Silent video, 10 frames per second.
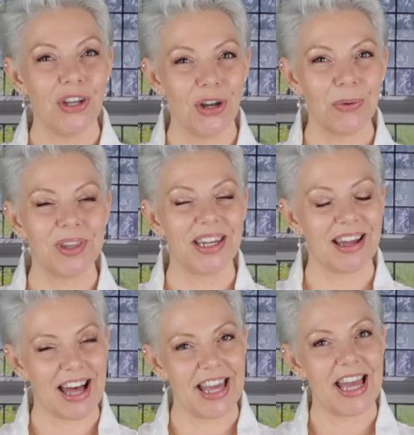know that
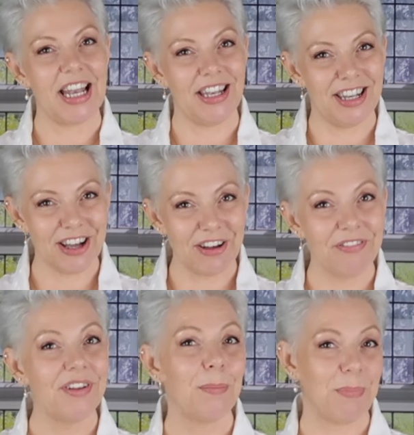I
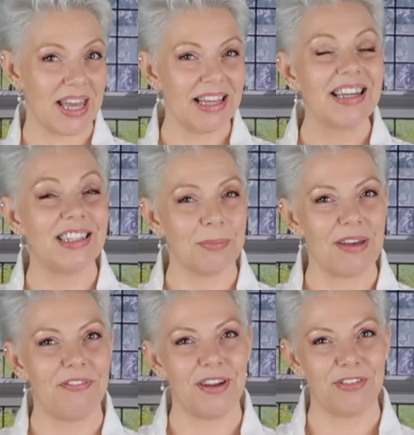love pink, it's
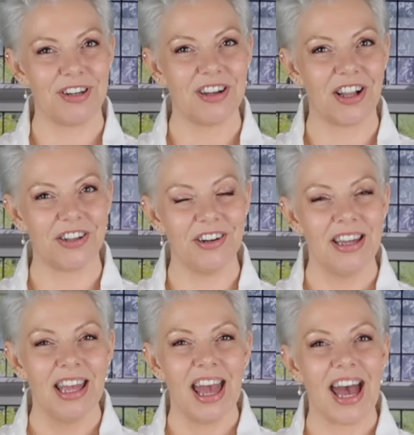my favorite color,
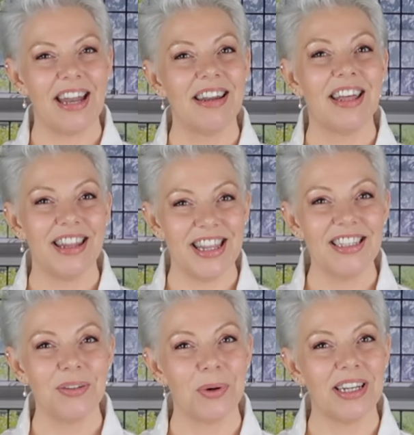and
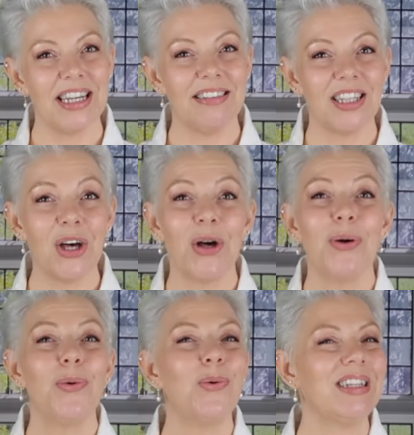this one is
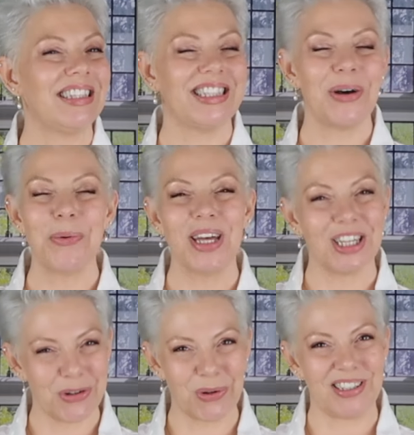oh so
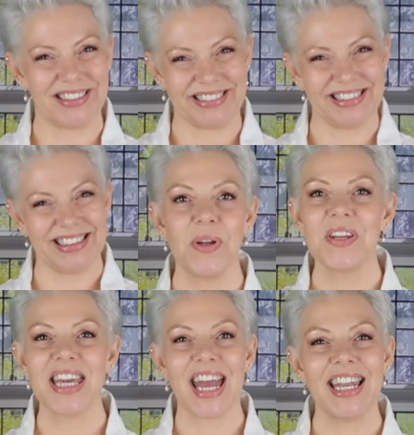gorgeous. But
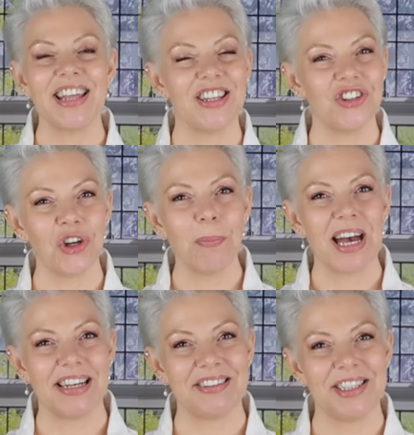again, the shop
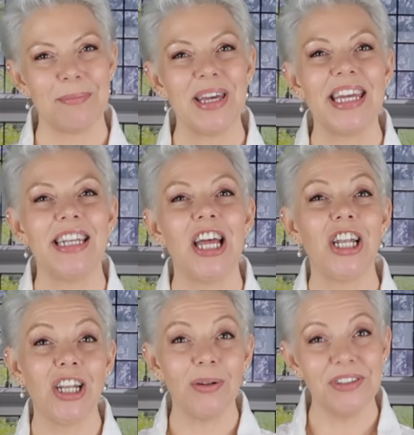has them
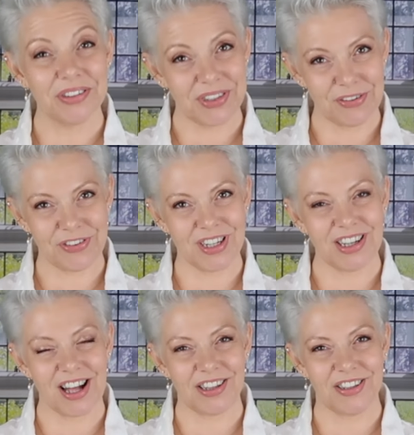in loads of different
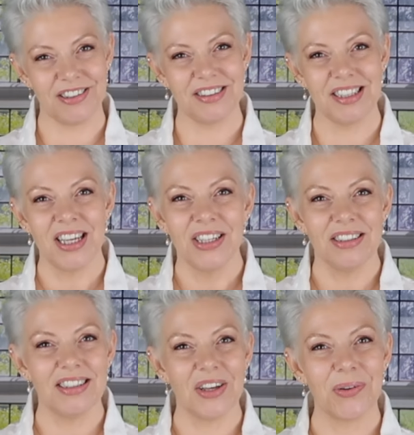colors,
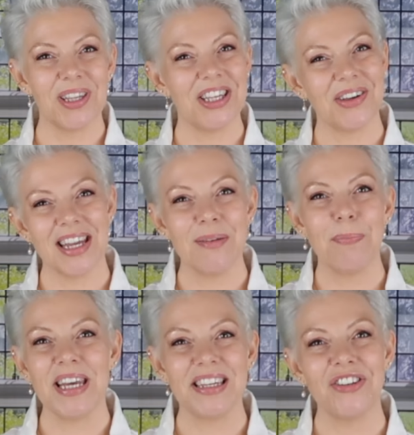so you can
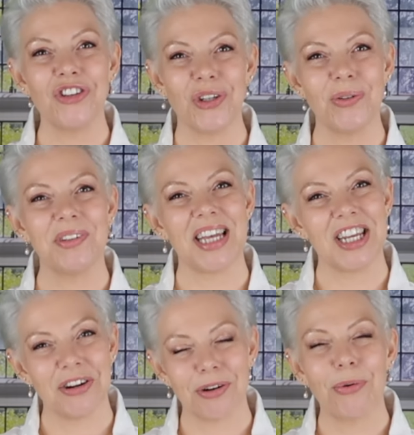pick and choose
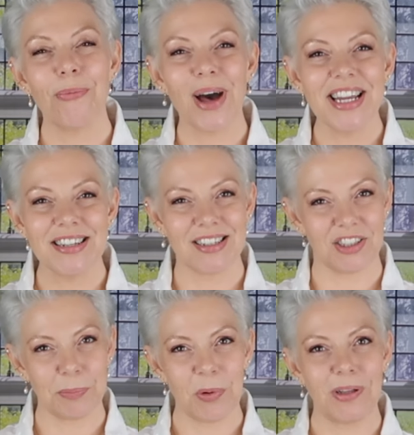and you're quite
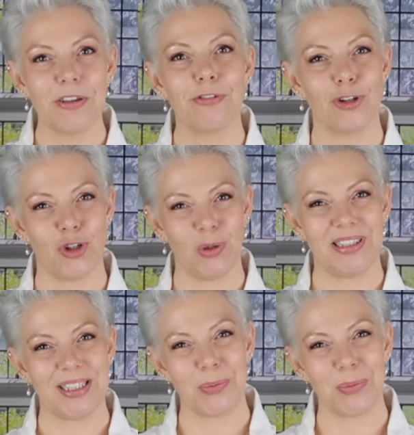spoiled for choice,